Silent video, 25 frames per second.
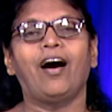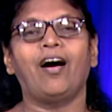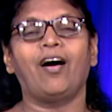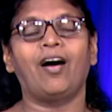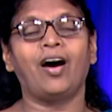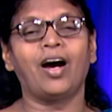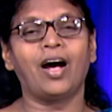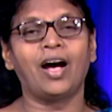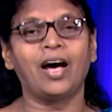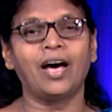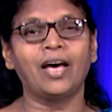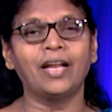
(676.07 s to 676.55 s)

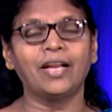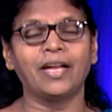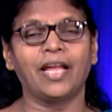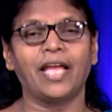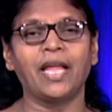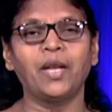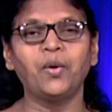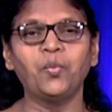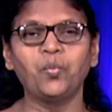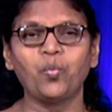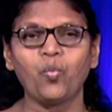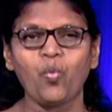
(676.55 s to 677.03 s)
are
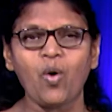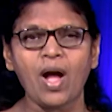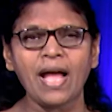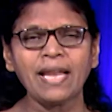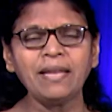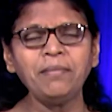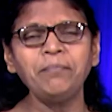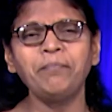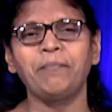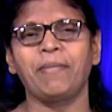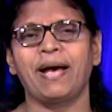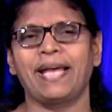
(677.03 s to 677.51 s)
in
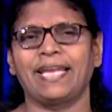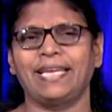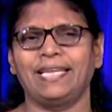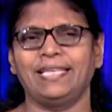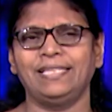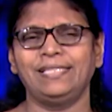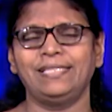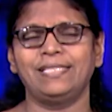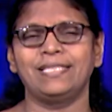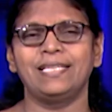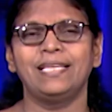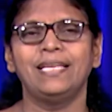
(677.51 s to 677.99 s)
one
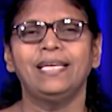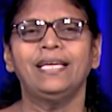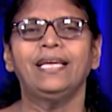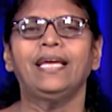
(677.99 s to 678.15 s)
mind